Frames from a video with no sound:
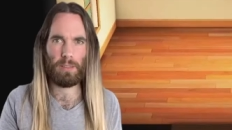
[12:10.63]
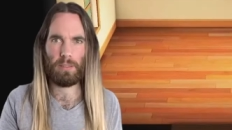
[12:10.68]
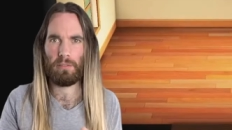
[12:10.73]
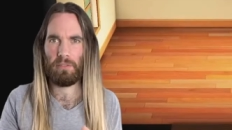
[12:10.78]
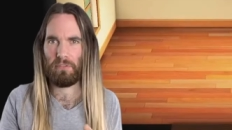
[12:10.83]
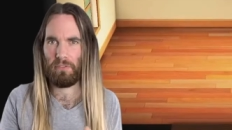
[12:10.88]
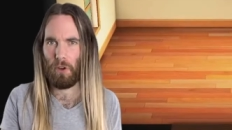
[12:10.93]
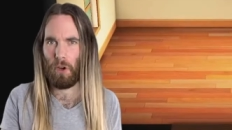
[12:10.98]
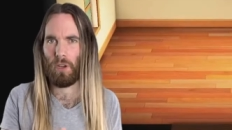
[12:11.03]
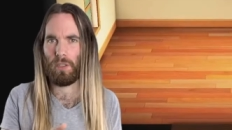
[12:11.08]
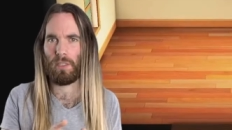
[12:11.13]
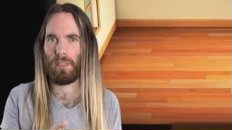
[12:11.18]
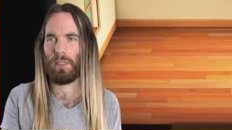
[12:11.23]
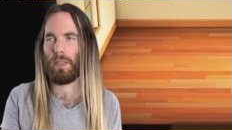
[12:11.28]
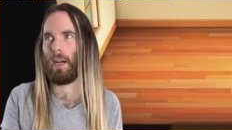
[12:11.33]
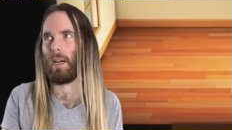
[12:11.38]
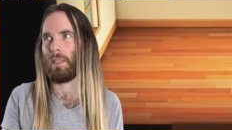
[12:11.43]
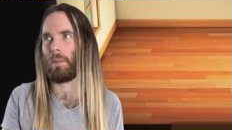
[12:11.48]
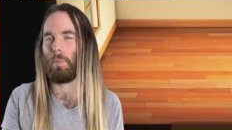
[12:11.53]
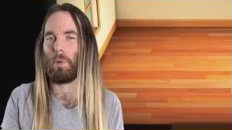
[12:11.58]
first
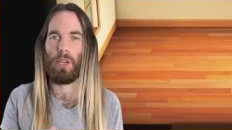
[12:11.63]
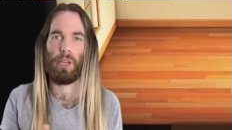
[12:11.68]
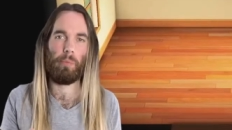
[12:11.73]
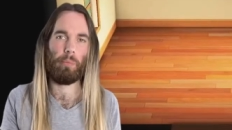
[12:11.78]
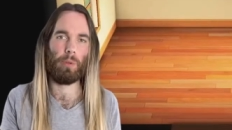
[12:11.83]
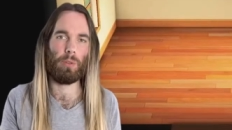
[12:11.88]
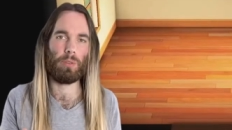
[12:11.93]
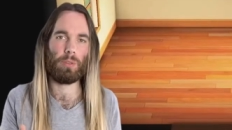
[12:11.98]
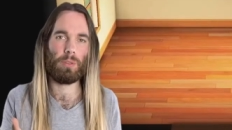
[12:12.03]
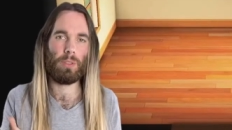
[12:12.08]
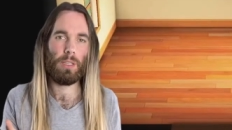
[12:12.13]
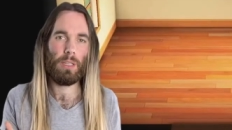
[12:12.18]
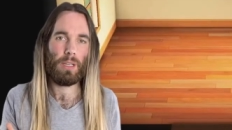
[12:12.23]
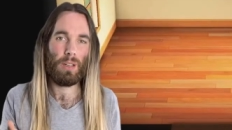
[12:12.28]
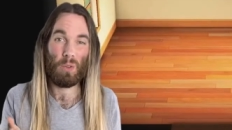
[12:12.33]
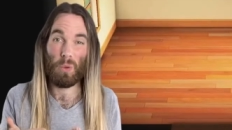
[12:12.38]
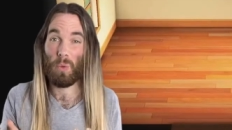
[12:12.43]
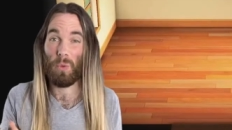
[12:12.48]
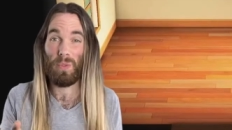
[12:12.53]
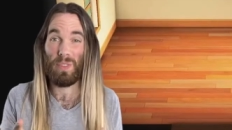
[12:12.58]
starts being built?
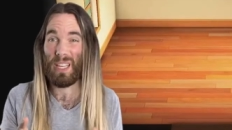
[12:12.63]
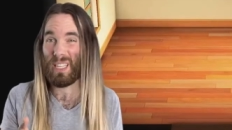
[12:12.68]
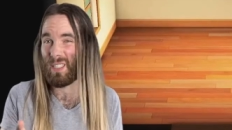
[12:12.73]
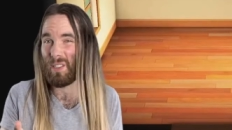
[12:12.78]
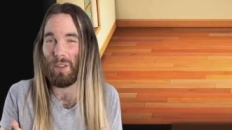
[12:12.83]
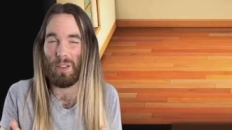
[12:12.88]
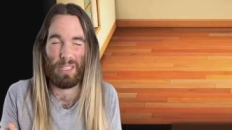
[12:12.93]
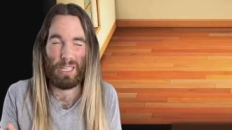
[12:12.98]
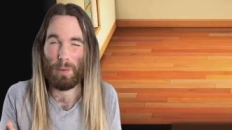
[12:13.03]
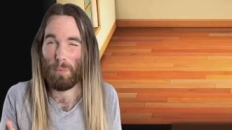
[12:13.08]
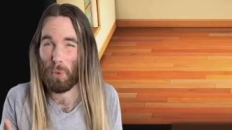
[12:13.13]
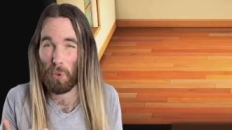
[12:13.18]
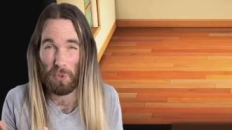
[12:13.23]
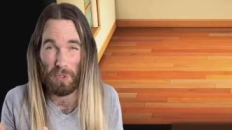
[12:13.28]
Well, that's got to get more